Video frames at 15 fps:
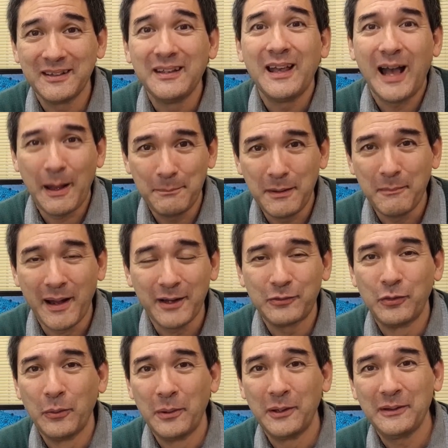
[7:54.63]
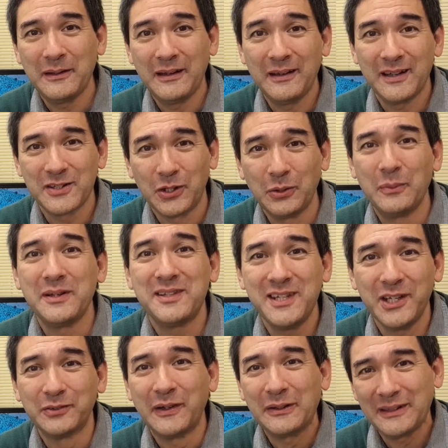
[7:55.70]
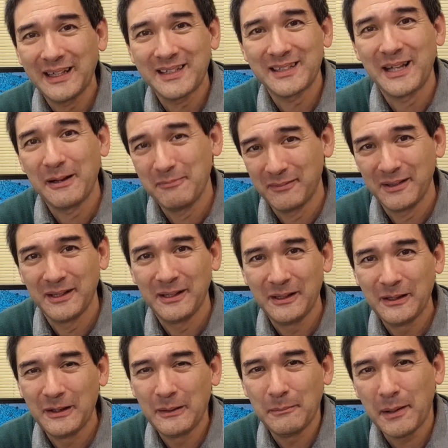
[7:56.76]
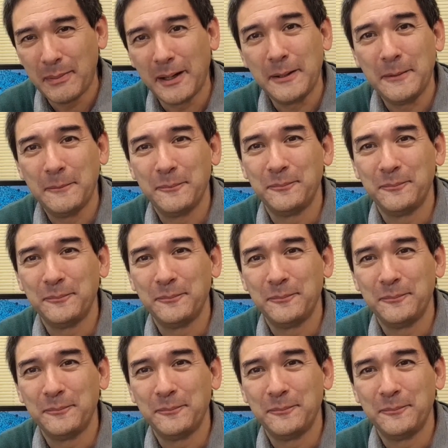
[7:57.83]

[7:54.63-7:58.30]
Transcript: Happy microbe hunting. As always, see you around next time. Bye-bye.